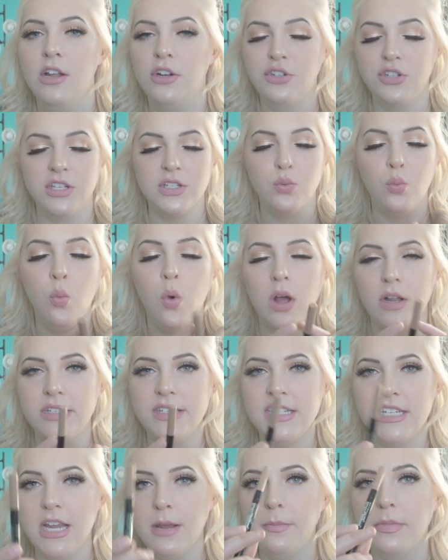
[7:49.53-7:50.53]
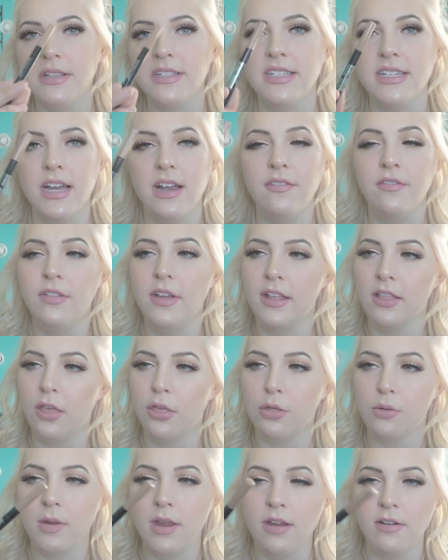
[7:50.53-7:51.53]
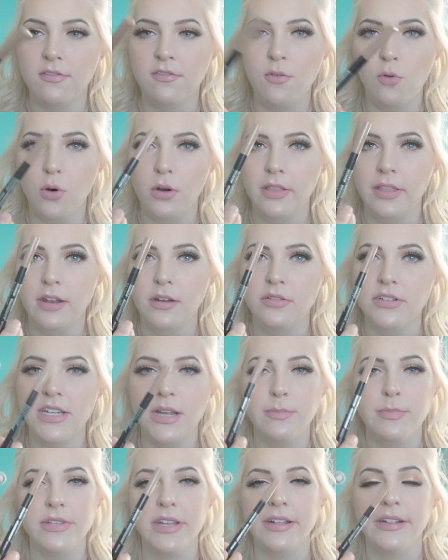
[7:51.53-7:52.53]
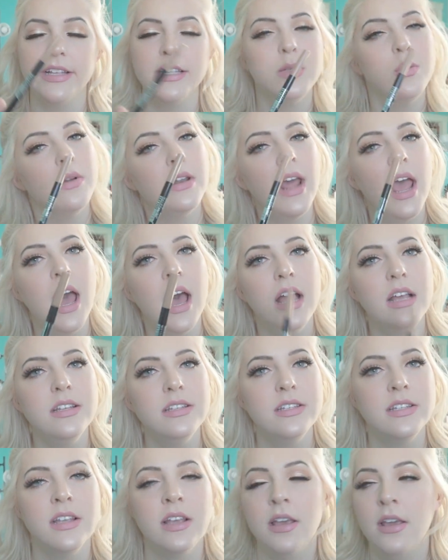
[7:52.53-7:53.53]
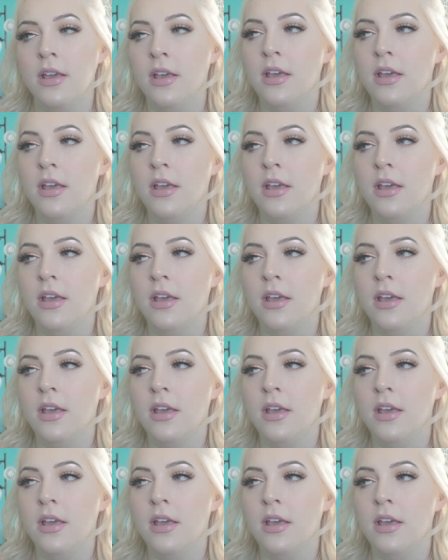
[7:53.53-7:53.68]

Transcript: just one tip instead of like the 3 or 4 little tips like this one has.